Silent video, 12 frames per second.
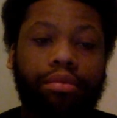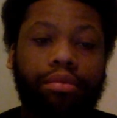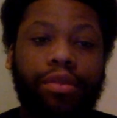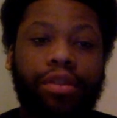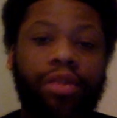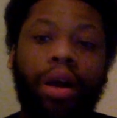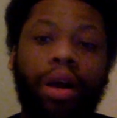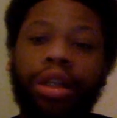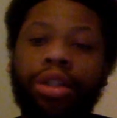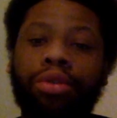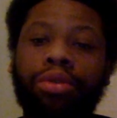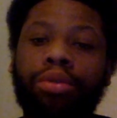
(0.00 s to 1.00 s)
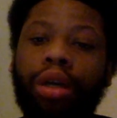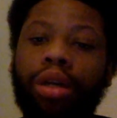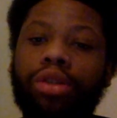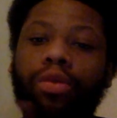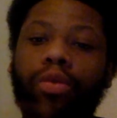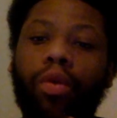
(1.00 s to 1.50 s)
that's why you
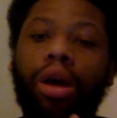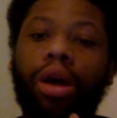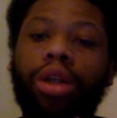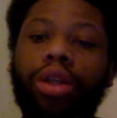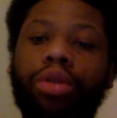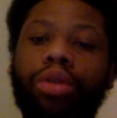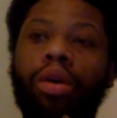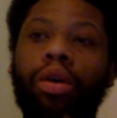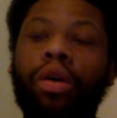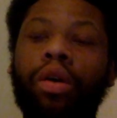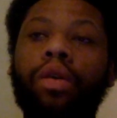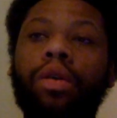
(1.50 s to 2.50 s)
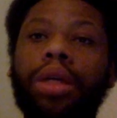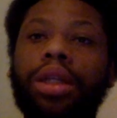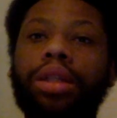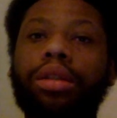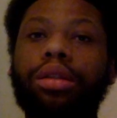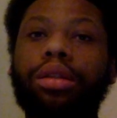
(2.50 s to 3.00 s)

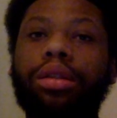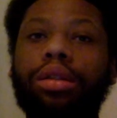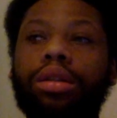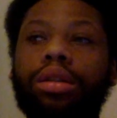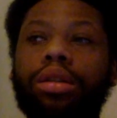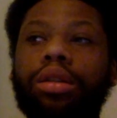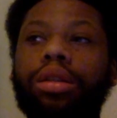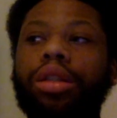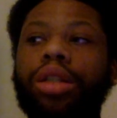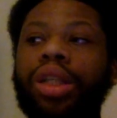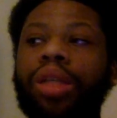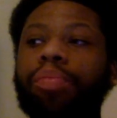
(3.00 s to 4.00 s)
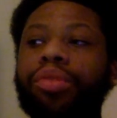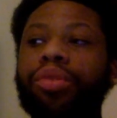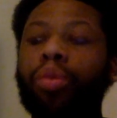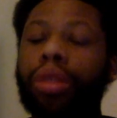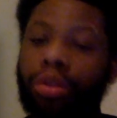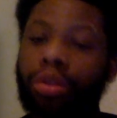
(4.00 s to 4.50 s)
always keep your
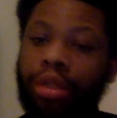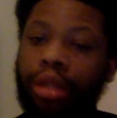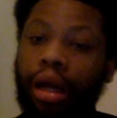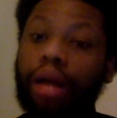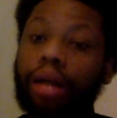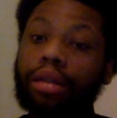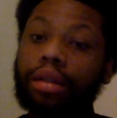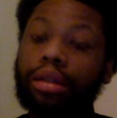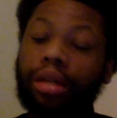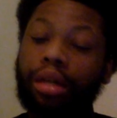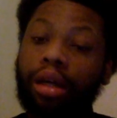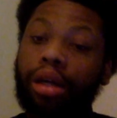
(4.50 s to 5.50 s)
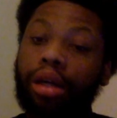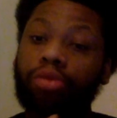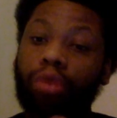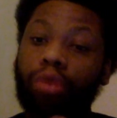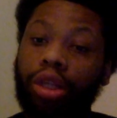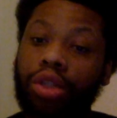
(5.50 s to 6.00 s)
windows locked. That's
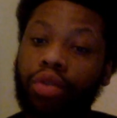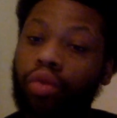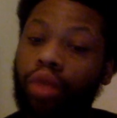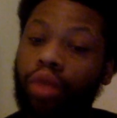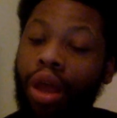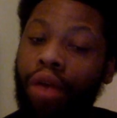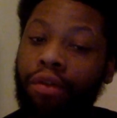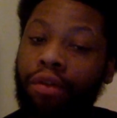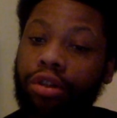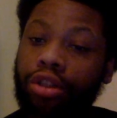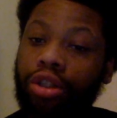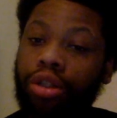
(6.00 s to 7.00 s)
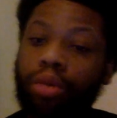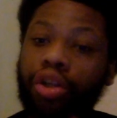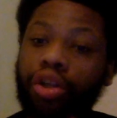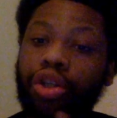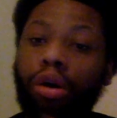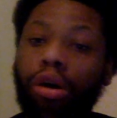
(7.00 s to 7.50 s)
why you never show where
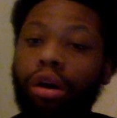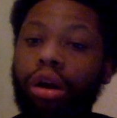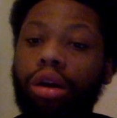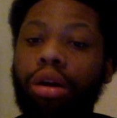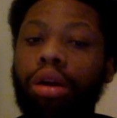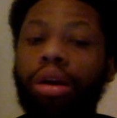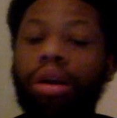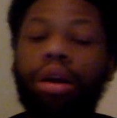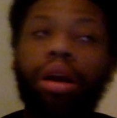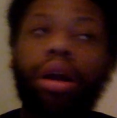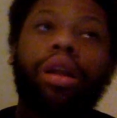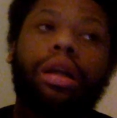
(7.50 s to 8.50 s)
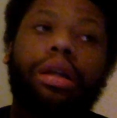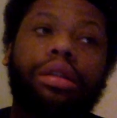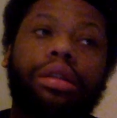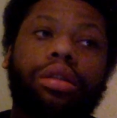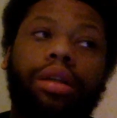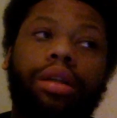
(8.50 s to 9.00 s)
you are.
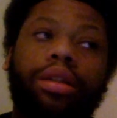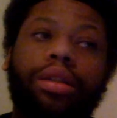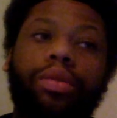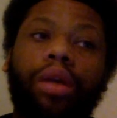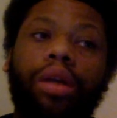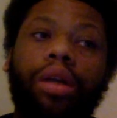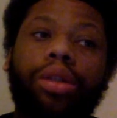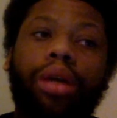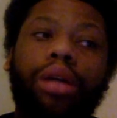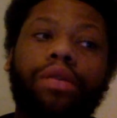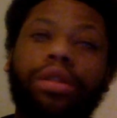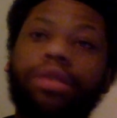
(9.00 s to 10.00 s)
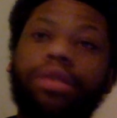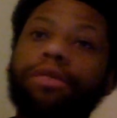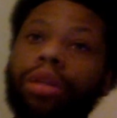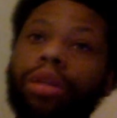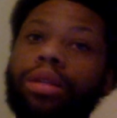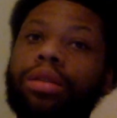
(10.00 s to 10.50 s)
That's why you have good
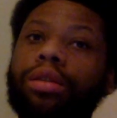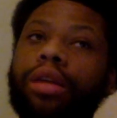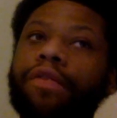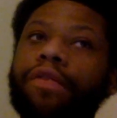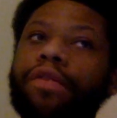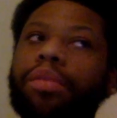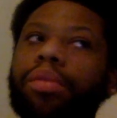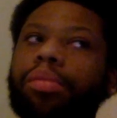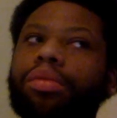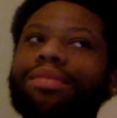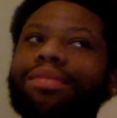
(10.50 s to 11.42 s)
friends, hefty people.